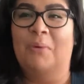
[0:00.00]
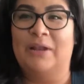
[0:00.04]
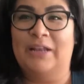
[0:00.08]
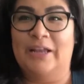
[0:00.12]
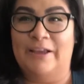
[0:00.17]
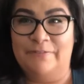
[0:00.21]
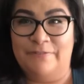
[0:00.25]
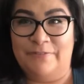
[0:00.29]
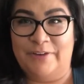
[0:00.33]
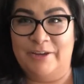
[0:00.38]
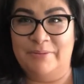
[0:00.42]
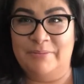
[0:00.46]
when
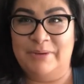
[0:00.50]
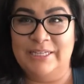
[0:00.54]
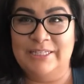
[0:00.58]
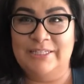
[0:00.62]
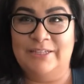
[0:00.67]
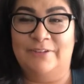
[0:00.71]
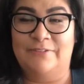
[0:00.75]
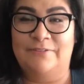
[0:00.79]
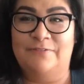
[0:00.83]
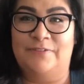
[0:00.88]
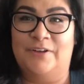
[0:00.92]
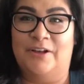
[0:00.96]
I find
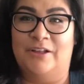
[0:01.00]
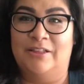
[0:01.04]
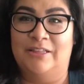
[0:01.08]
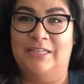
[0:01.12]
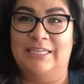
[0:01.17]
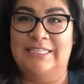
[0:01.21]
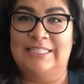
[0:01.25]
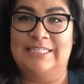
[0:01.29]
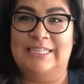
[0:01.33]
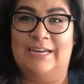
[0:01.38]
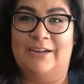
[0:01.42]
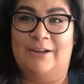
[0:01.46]
myself
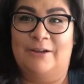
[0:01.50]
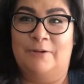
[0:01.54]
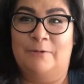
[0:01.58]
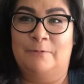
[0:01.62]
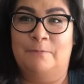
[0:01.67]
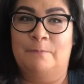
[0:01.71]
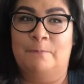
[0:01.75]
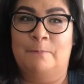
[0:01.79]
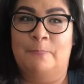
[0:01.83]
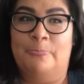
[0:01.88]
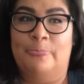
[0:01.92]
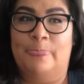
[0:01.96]
falling
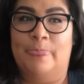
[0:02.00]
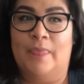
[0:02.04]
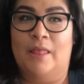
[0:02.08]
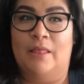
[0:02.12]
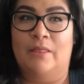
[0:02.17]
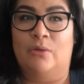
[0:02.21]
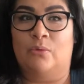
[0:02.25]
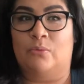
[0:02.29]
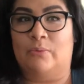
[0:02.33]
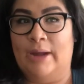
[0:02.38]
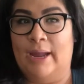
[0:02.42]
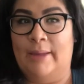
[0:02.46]
down
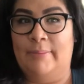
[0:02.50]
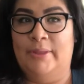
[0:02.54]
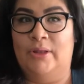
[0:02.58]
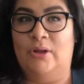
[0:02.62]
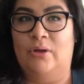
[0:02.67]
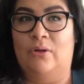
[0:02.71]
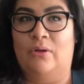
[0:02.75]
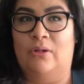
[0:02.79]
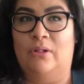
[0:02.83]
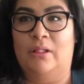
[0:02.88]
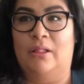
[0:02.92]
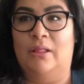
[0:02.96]
the rabbit
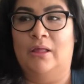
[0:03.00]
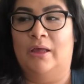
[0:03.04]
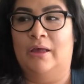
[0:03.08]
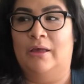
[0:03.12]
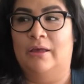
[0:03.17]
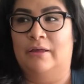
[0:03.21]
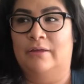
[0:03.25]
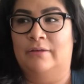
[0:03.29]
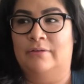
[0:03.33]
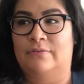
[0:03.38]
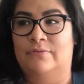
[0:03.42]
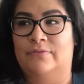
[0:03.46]
hole
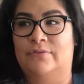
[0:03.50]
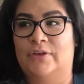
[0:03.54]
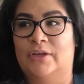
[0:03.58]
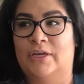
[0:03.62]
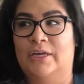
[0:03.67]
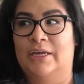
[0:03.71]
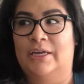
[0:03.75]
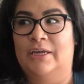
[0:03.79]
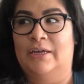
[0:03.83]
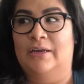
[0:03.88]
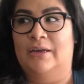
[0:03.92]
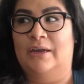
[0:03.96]
of,
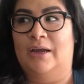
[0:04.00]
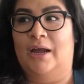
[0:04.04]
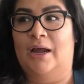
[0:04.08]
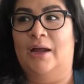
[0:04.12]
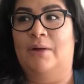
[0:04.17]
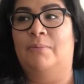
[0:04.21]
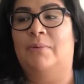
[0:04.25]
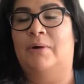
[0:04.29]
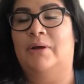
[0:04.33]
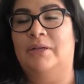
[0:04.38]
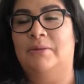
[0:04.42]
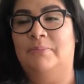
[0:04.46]

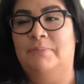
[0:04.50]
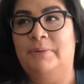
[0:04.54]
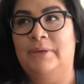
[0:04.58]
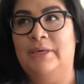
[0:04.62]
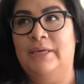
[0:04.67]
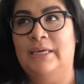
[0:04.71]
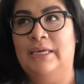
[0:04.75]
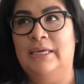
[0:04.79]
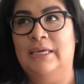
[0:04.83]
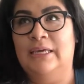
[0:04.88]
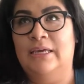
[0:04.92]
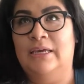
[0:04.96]
I wanna
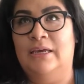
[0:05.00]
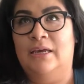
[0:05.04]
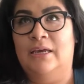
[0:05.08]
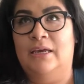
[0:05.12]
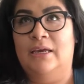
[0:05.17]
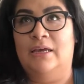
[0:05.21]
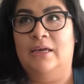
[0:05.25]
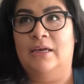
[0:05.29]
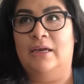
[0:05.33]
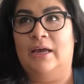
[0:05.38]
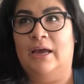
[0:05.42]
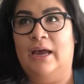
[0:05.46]
be
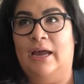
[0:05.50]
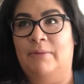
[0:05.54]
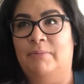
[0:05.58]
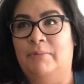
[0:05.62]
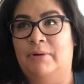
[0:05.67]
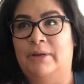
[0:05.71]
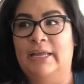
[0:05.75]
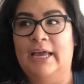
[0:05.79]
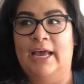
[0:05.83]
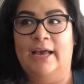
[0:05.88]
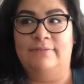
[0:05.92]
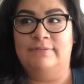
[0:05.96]
I
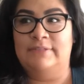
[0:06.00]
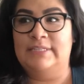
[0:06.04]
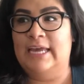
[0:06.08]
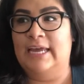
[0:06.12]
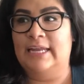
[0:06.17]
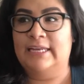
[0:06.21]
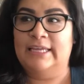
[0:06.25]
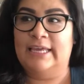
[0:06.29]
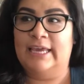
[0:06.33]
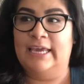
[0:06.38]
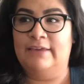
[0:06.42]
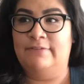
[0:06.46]
want to have
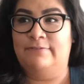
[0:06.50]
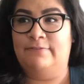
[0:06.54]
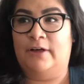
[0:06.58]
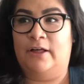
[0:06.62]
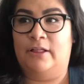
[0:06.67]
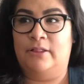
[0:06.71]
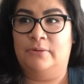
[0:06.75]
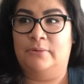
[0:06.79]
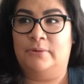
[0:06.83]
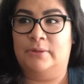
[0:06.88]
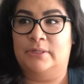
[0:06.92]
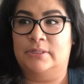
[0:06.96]
10K
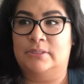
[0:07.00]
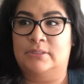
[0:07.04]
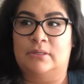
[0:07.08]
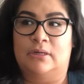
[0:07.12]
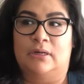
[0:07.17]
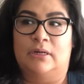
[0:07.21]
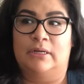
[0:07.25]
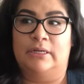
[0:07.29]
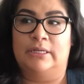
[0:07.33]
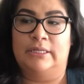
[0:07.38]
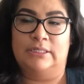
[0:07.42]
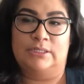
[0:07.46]
followers
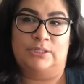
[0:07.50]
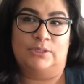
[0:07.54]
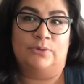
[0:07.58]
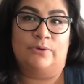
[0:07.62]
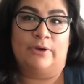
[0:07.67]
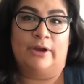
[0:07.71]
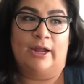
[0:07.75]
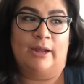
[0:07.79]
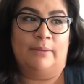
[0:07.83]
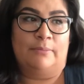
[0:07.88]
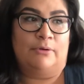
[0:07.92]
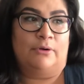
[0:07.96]
on
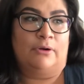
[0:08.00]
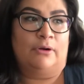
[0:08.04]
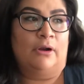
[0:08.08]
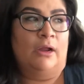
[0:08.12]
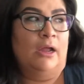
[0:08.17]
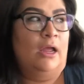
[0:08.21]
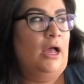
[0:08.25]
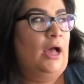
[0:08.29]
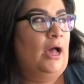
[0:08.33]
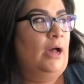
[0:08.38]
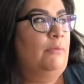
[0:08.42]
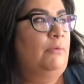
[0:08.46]
Instagram or
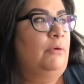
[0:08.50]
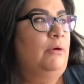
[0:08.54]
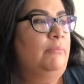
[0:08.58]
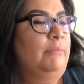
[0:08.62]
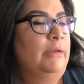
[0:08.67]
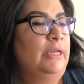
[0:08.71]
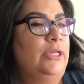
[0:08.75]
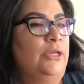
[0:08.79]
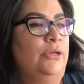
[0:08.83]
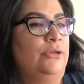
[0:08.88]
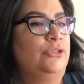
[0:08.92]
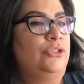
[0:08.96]
I want
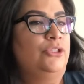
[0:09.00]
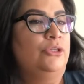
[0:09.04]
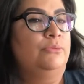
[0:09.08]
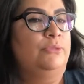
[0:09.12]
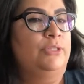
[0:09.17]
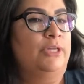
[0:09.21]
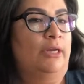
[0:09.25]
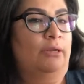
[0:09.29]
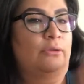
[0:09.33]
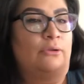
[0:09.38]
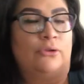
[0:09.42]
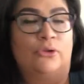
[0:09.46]
my YouTube
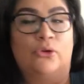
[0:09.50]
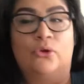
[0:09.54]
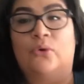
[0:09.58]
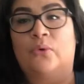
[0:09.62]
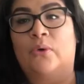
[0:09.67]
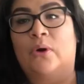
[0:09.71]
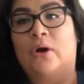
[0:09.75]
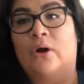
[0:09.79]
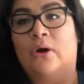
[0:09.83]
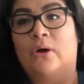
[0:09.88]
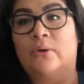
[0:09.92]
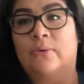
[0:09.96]
channel to
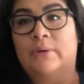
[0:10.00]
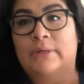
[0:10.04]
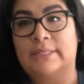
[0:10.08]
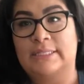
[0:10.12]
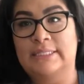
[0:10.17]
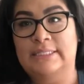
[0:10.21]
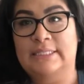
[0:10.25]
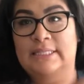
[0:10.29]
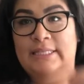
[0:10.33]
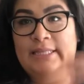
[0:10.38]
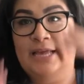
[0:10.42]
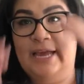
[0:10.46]
grow and
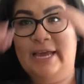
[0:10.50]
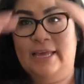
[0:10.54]
this and